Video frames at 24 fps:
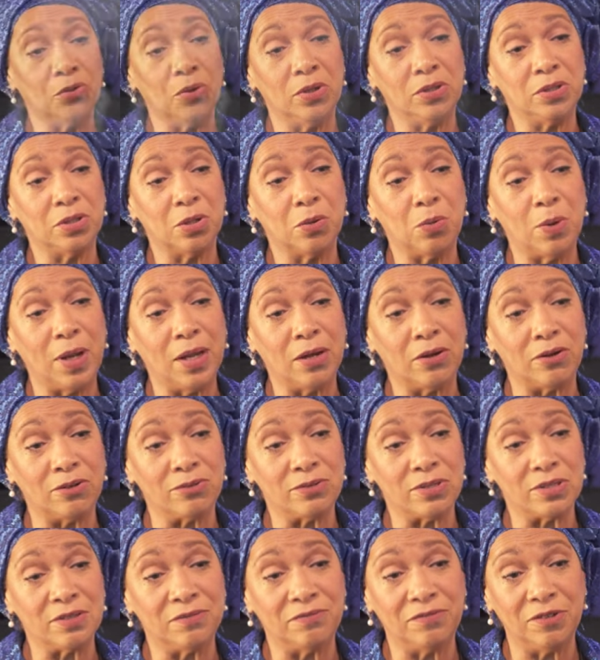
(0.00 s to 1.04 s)
joined the
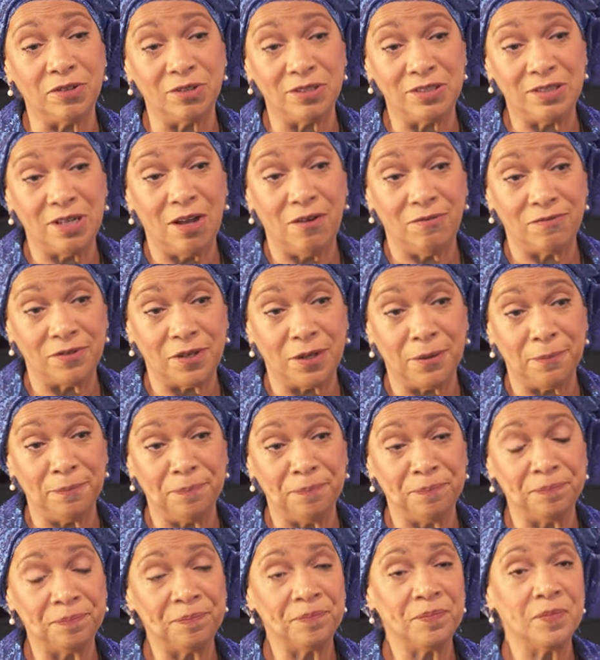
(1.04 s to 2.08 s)
Quakers in Philadelphia.
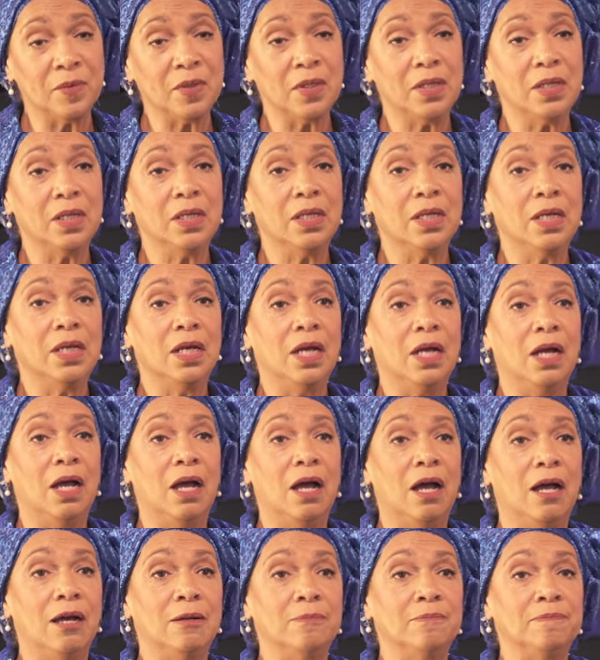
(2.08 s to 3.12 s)

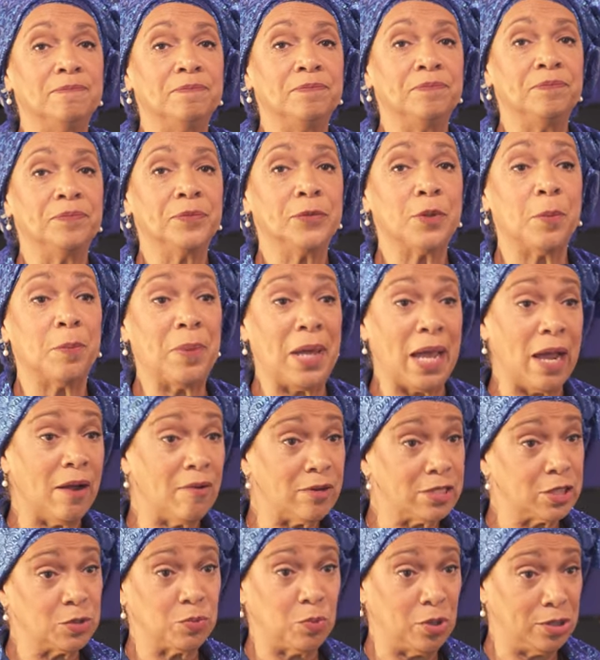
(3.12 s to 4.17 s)
Um, the
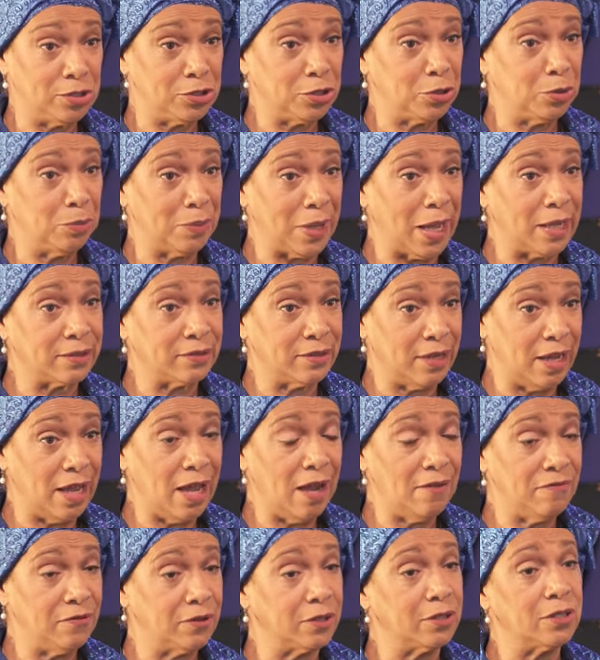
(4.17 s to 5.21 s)
parents wanted to go back to
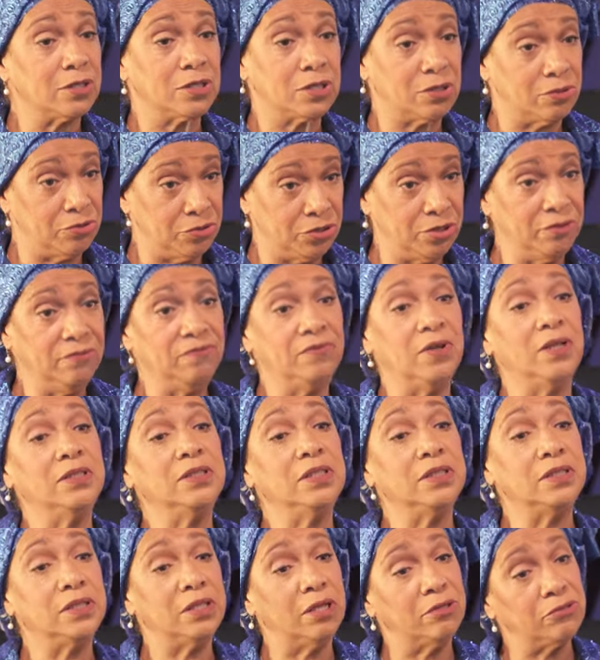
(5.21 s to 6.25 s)
Africa, so she
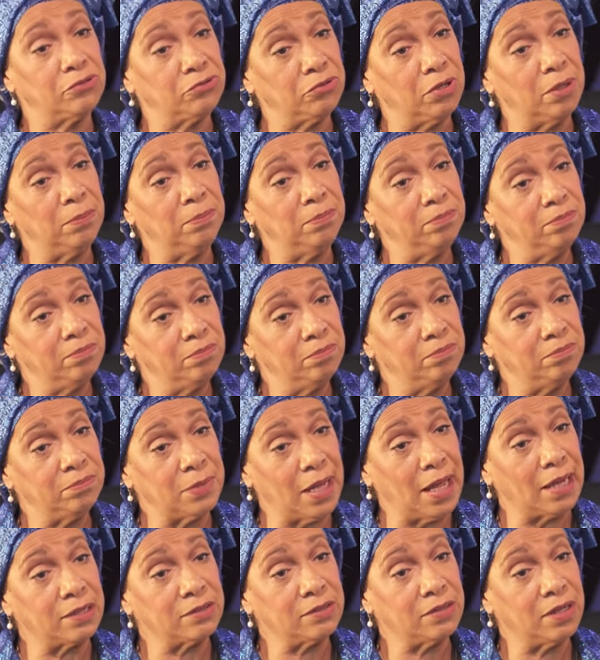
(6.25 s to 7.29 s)
funded their trip
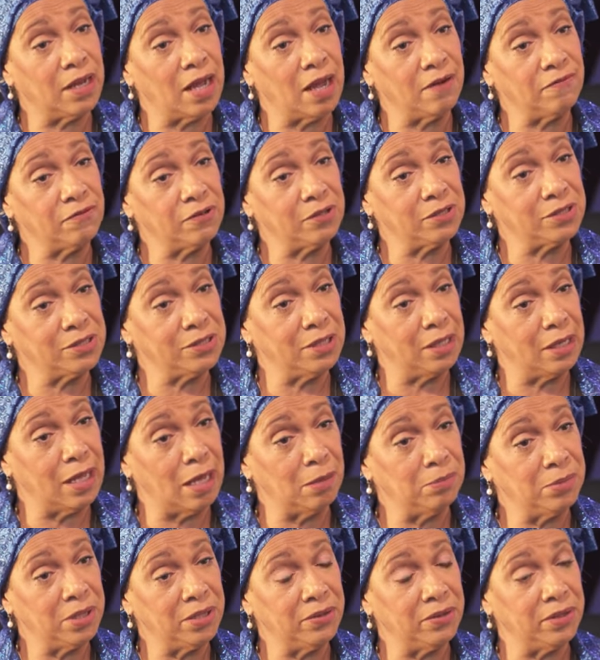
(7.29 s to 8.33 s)
back to Africa to
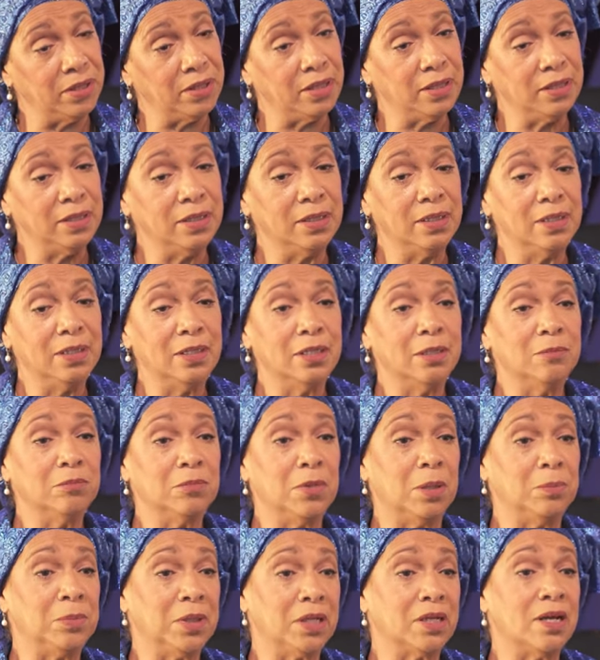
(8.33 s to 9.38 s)
Liberia.
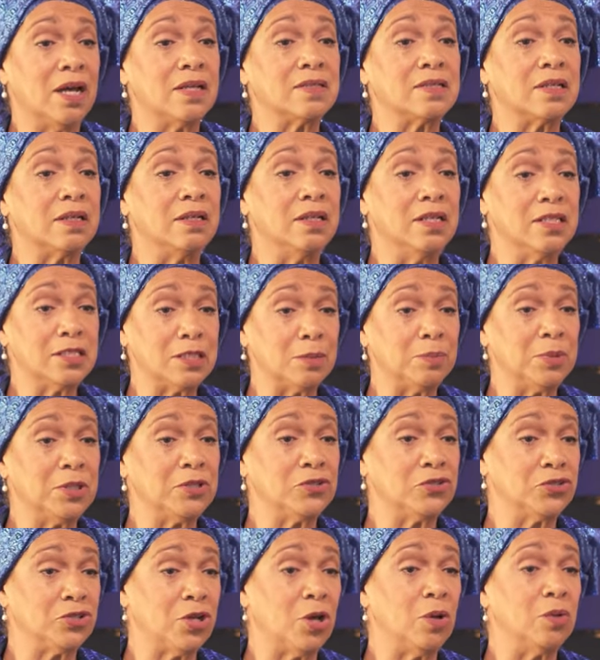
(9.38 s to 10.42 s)
But because Elizabeth
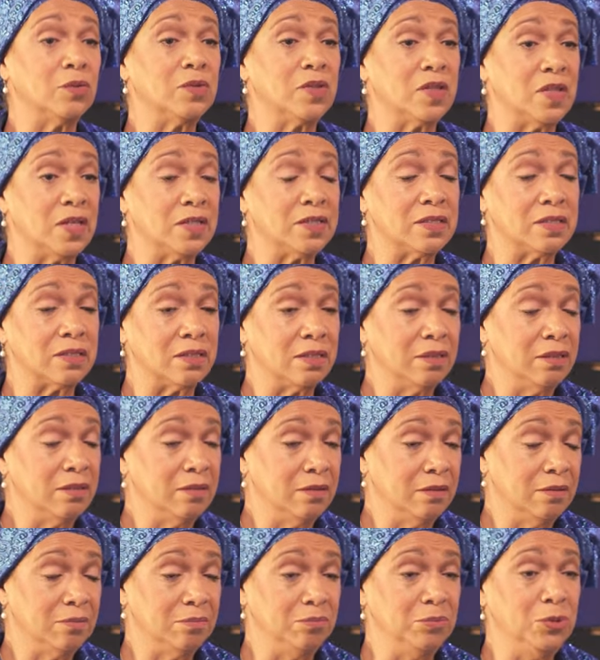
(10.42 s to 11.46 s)
showed this
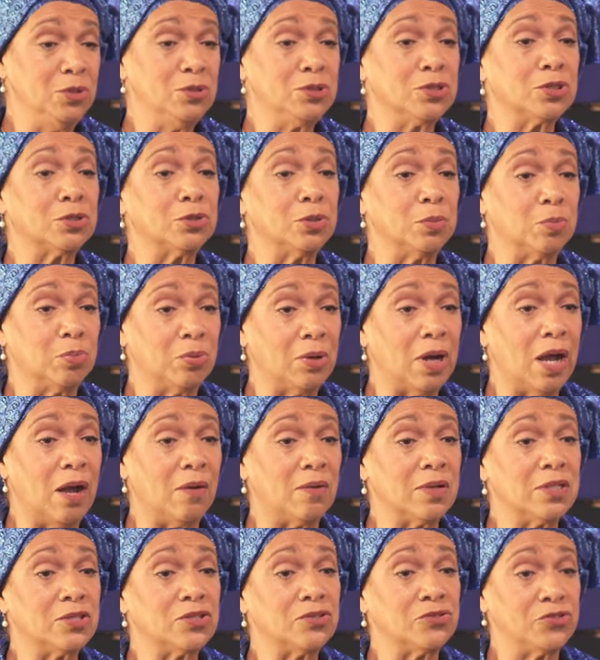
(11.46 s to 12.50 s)
musical
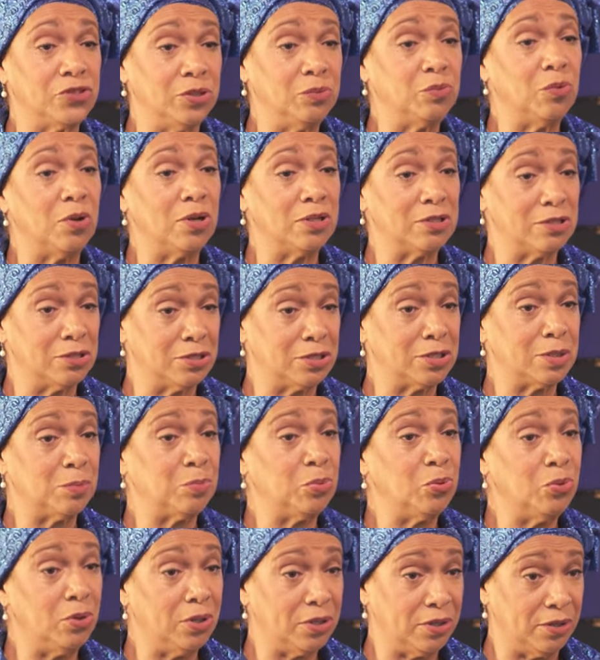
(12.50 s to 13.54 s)
prowess, she wanted to
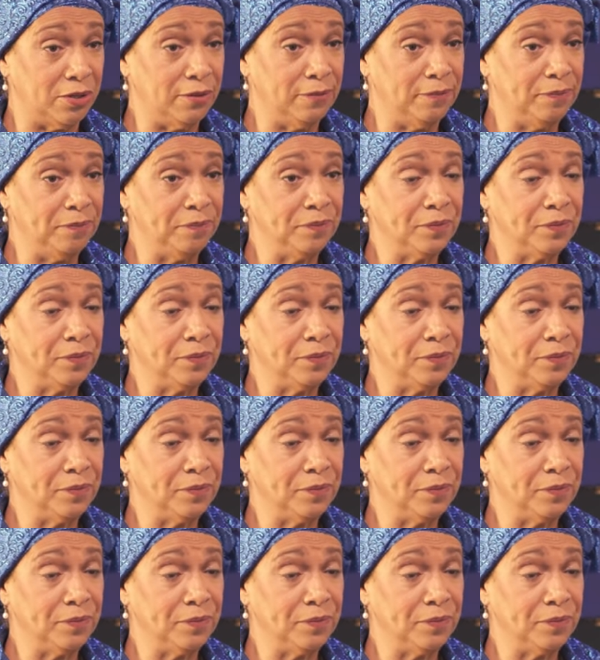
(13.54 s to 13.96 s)
support her.